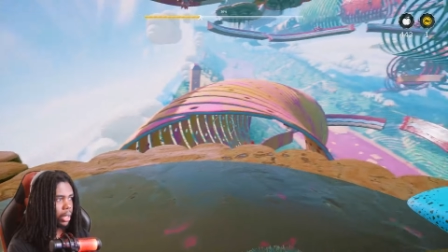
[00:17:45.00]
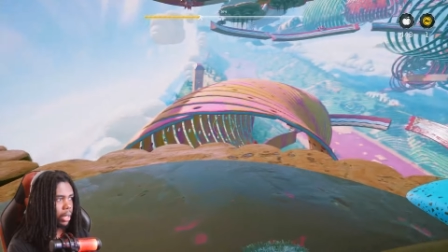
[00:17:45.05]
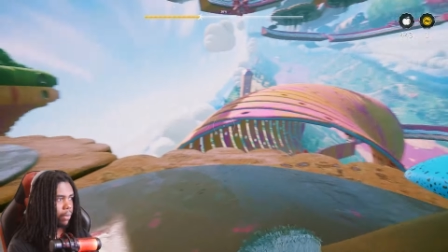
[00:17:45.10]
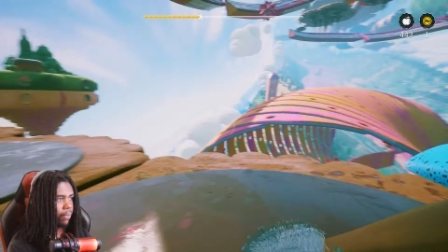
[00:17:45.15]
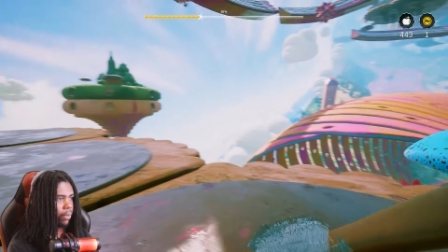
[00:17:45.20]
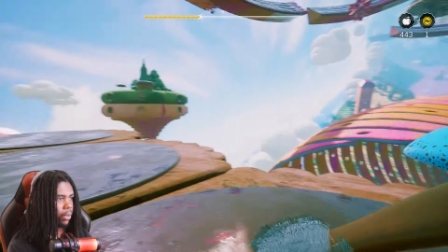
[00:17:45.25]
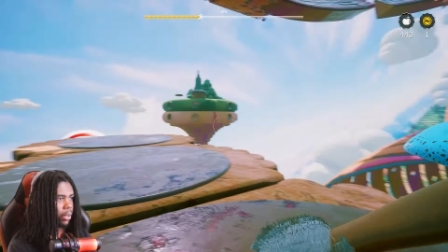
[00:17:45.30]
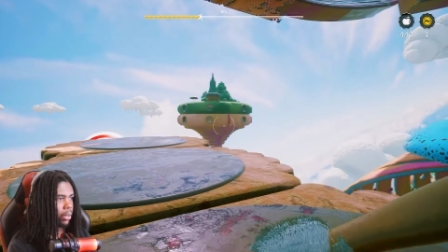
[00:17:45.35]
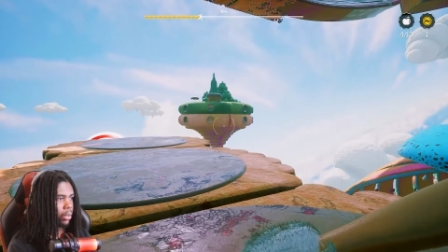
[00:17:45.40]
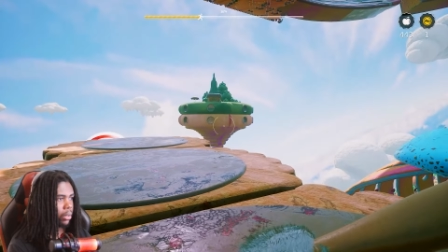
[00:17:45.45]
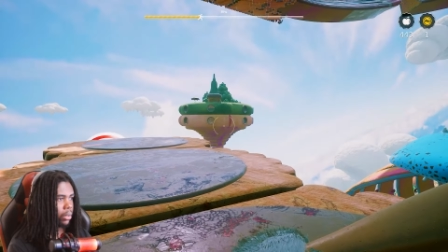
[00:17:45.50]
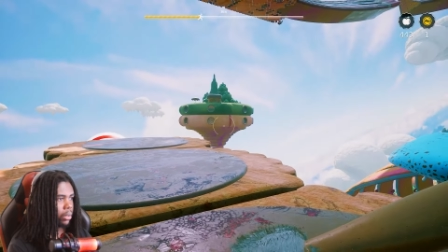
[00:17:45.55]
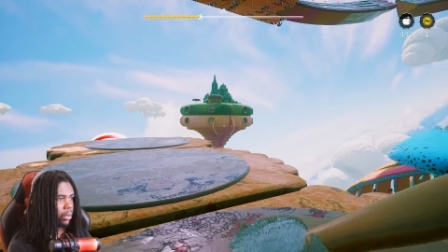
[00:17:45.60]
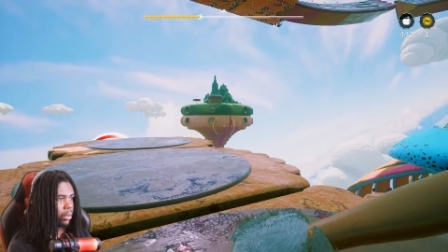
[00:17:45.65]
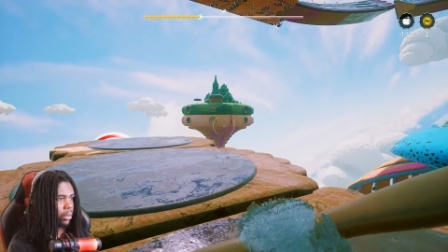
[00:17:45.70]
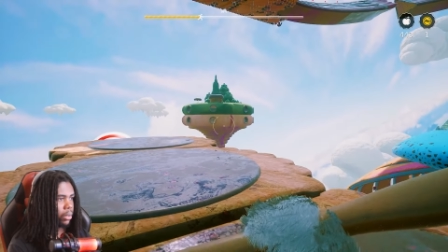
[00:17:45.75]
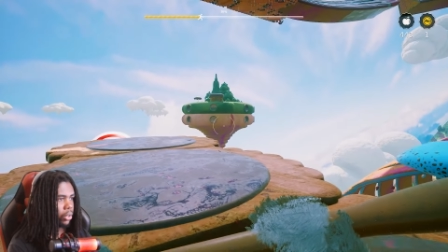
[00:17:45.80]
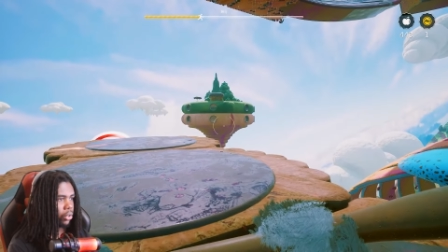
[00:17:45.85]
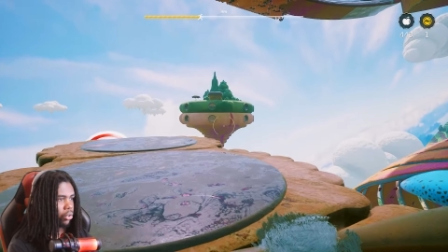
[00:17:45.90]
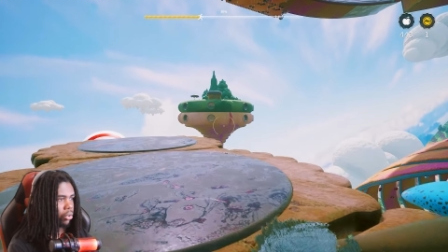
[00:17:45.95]
are different.
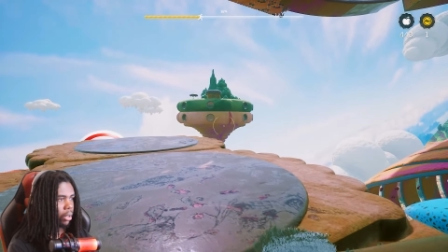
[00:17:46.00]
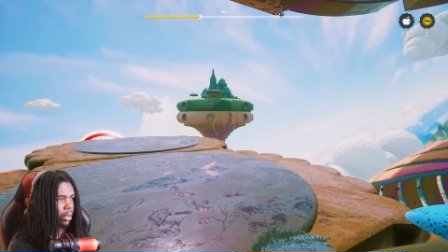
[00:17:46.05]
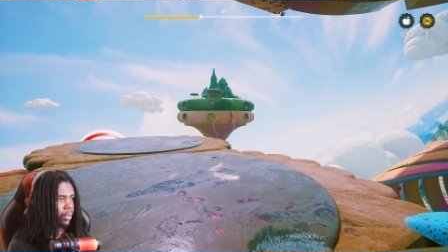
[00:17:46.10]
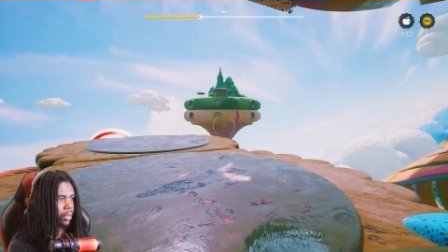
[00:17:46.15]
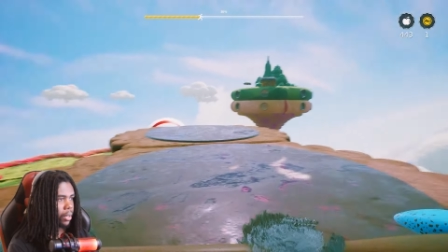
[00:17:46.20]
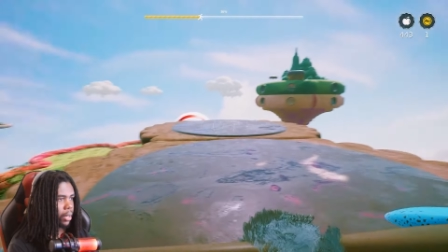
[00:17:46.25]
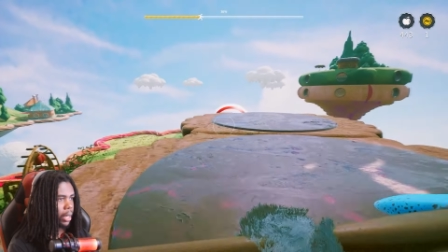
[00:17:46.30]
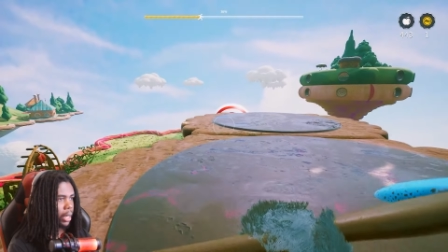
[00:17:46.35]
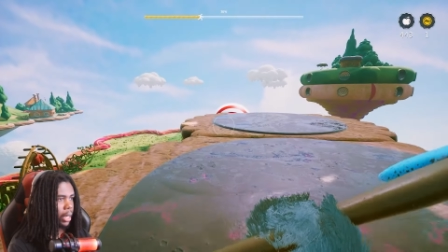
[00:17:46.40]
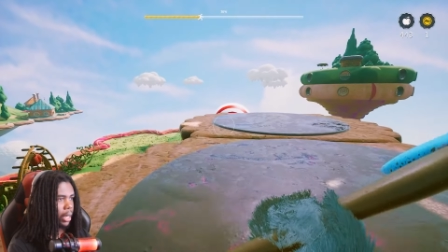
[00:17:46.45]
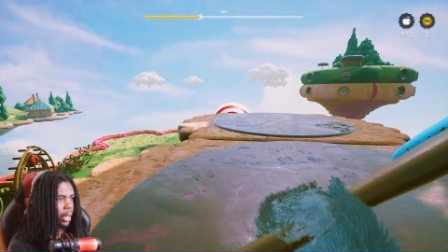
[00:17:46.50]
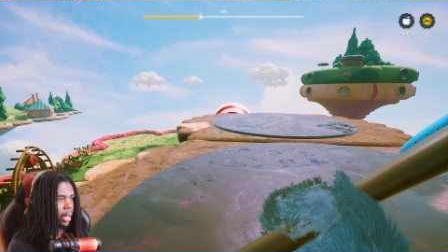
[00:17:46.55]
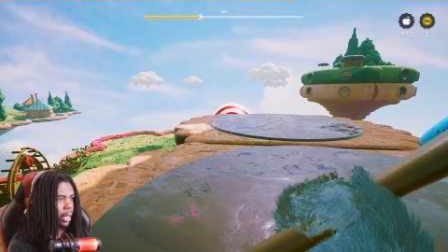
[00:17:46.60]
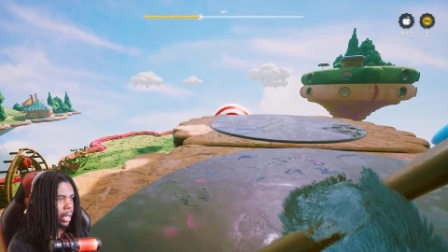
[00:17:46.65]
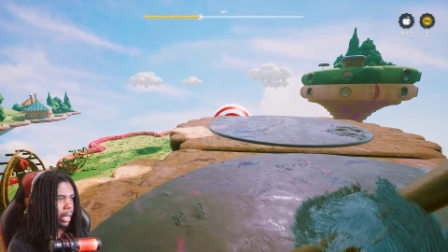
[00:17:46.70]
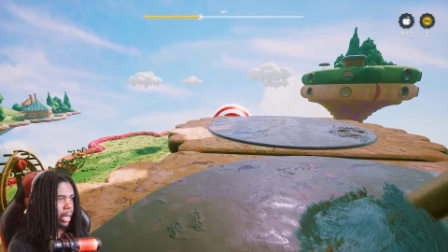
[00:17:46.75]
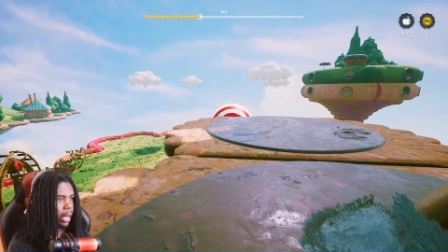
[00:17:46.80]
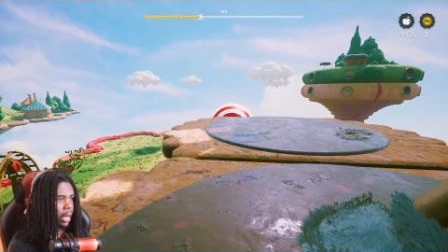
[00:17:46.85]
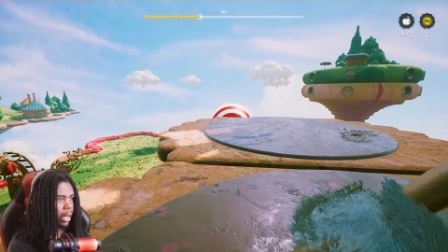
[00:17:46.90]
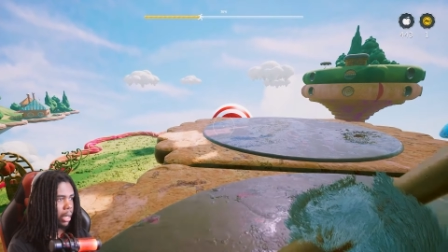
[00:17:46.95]
The drugs are kicking
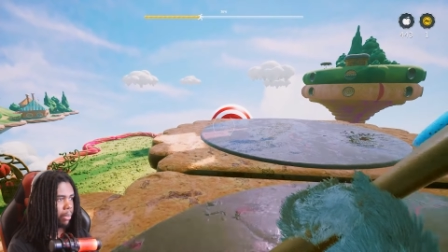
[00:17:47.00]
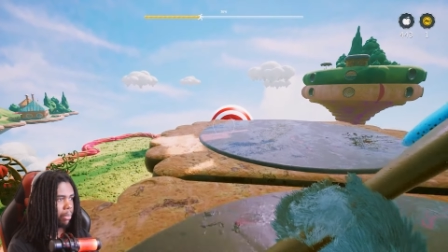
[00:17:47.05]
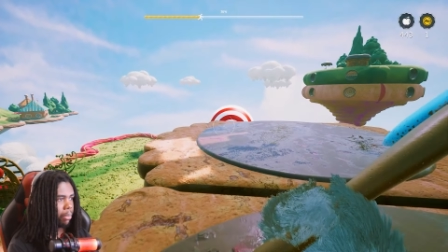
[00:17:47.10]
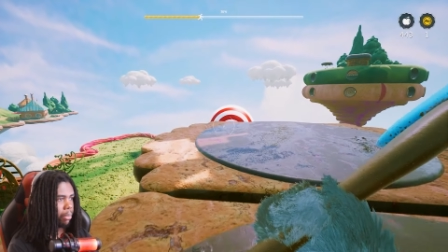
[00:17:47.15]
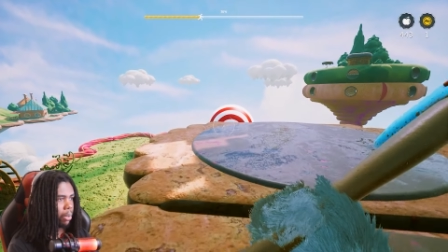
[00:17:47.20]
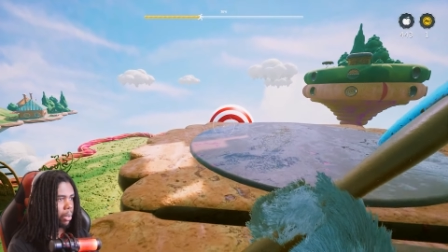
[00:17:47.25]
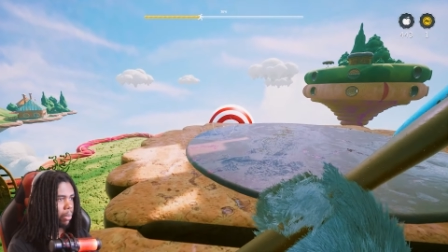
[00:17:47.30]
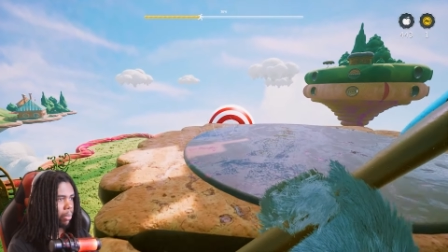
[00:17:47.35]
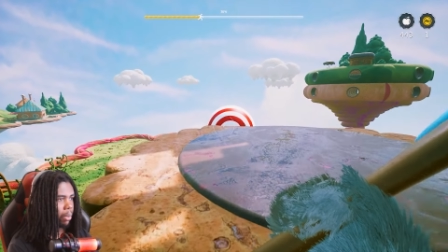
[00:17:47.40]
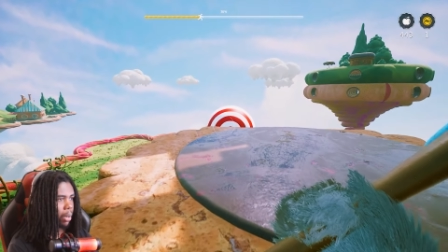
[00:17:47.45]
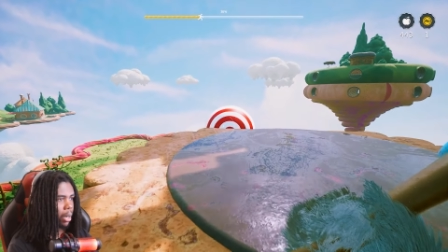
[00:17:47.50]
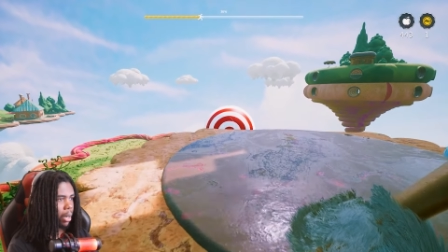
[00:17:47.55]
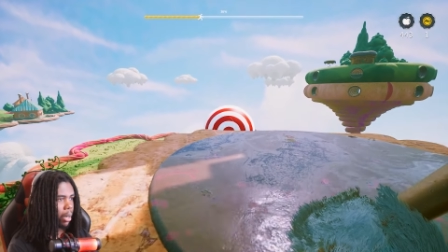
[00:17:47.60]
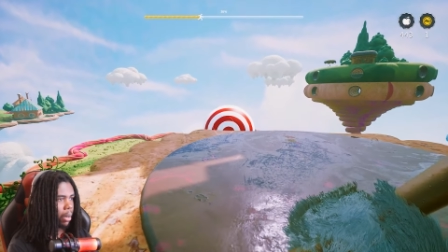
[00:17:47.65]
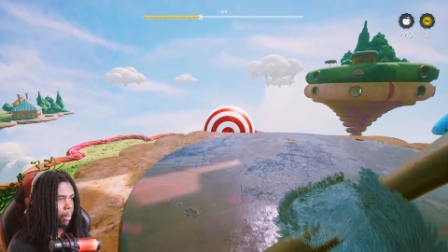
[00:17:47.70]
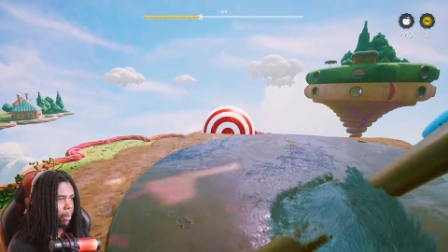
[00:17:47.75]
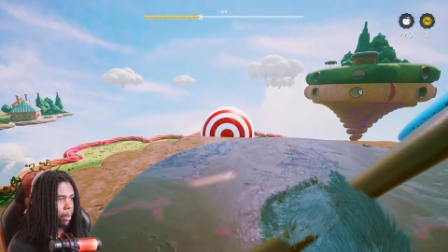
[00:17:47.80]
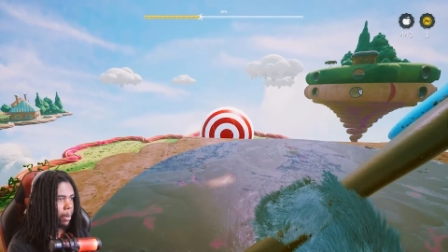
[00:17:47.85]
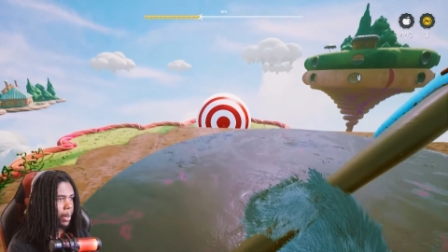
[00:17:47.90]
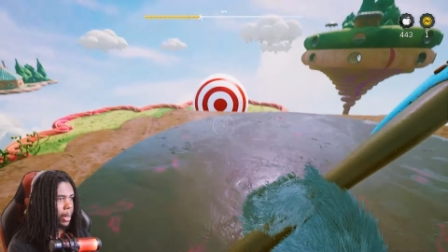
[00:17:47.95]
in. Uh, uh
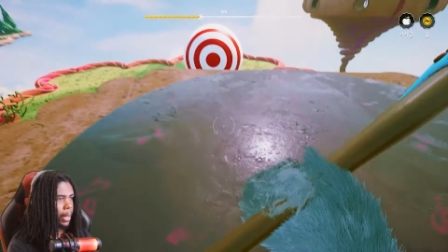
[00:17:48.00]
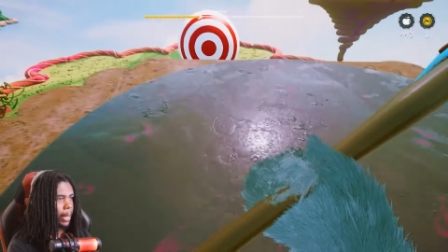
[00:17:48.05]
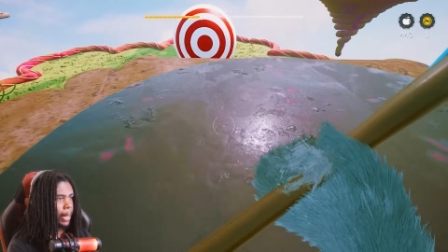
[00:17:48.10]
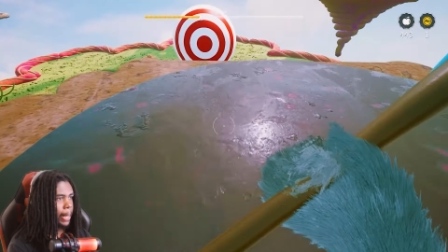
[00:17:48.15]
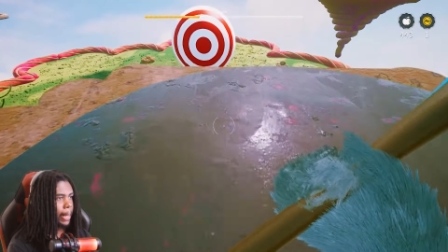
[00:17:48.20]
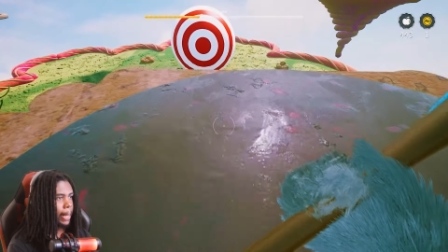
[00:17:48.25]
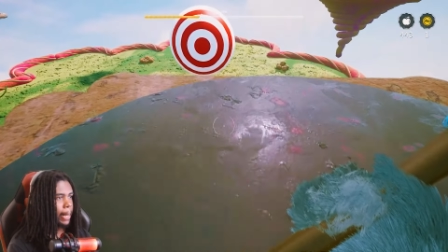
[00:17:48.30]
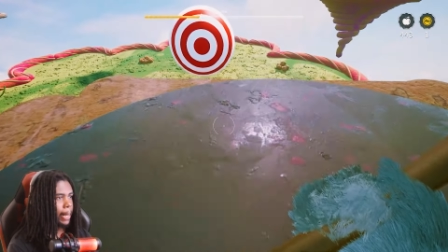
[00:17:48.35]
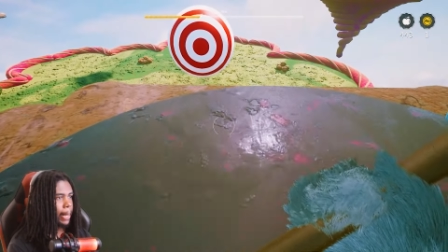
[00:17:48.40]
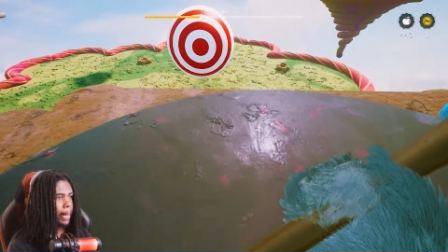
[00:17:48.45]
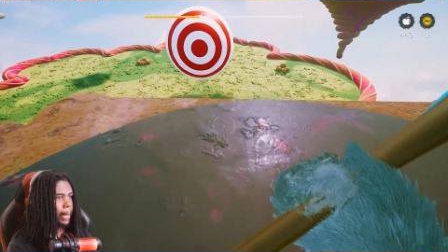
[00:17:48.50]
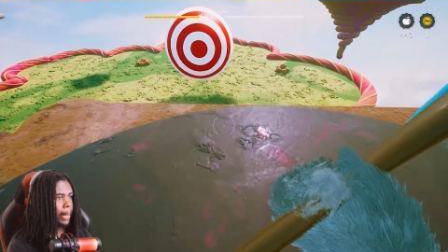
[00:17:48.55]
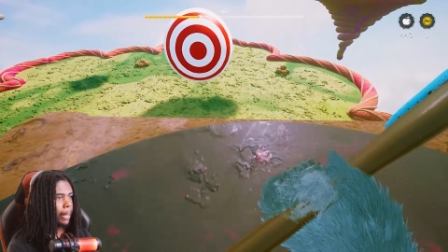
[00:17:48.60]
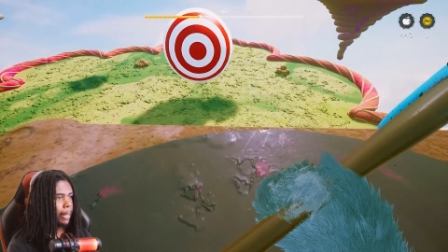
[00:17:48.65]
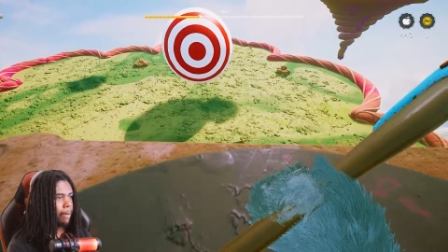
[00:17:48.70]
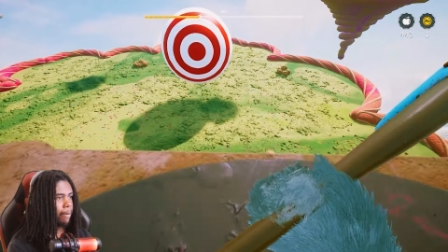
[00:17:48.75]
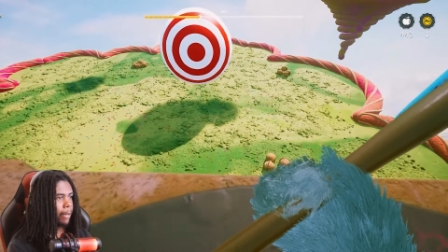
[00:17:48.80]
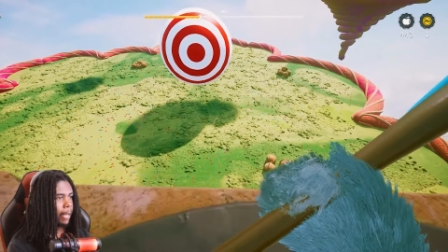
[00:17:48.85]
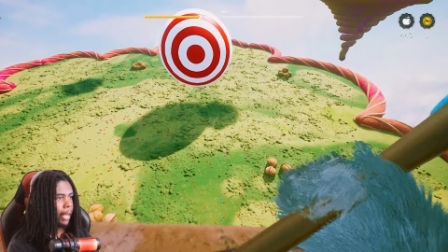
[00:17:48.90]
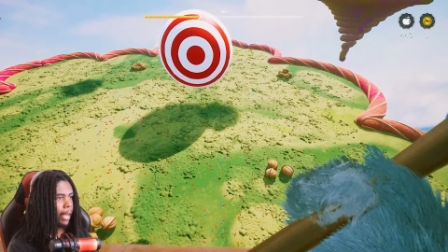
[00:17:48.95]
um,
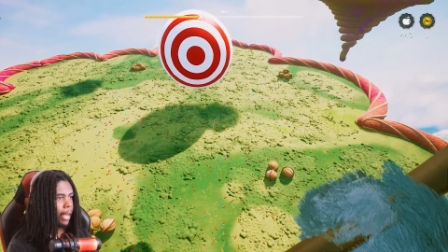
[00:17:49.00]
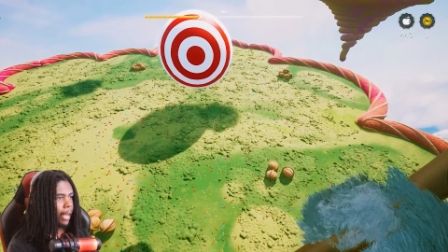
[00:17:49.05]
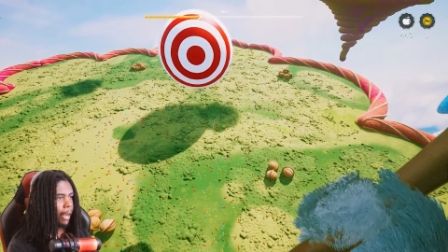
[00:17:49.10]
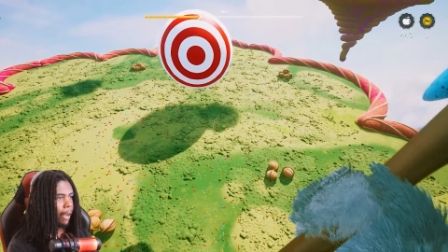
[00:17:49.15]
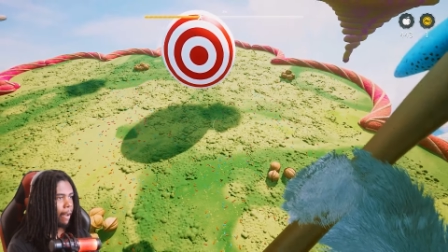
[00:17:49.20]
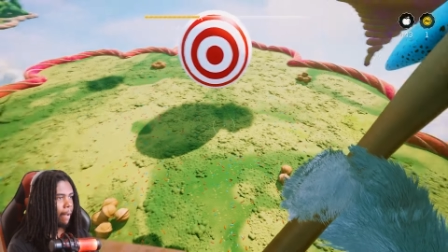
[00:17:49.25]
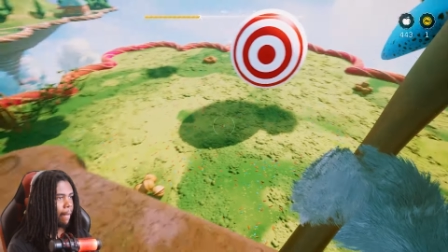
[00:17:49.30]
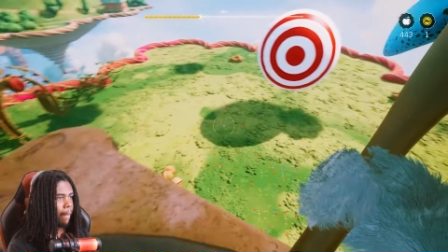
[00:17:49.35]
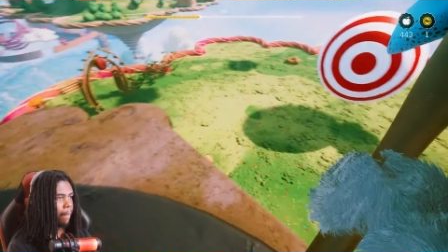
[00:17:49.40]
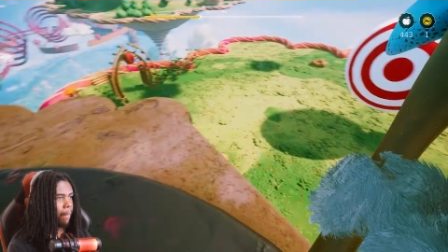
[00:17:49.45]
okay.